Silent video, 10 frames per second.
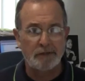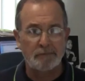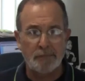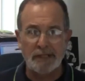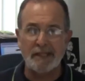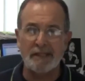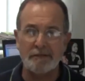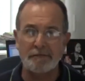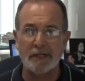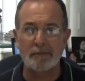many
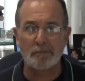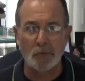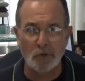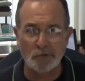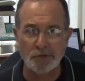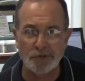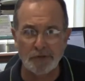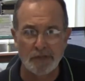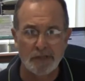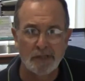if not
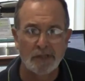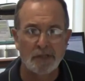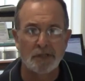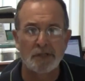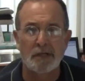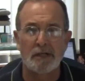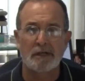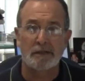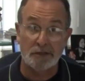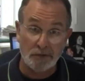most,
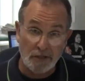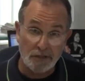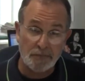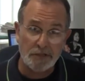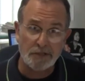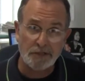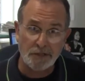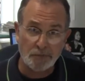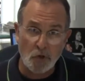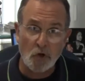especially
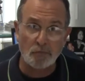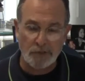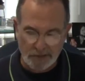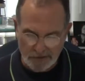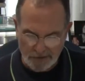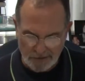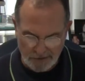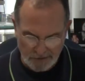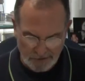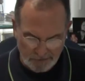small
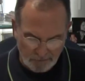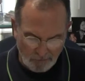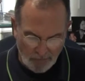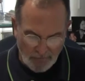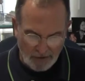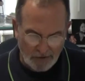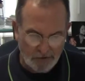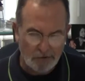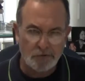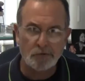businesses,
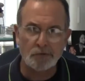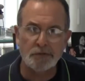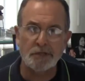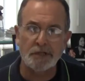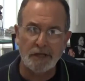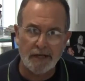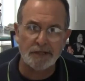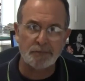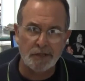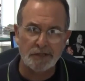use the
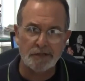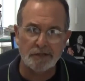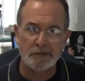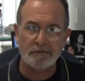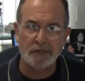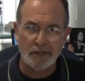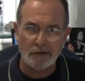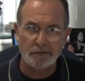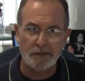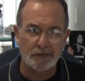cash basis of
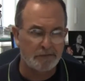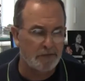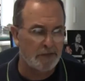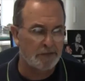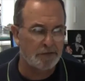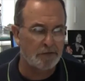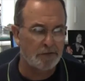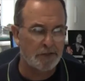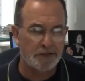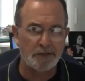accounting. And so
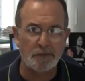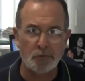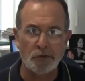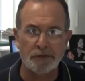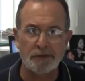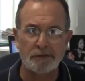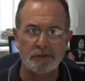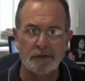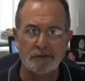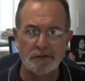it's an important
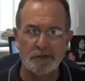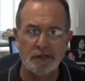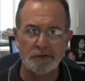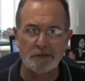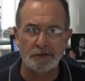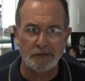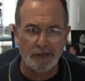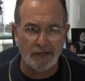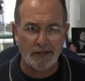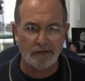discussion to
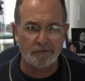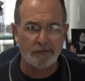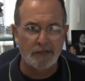have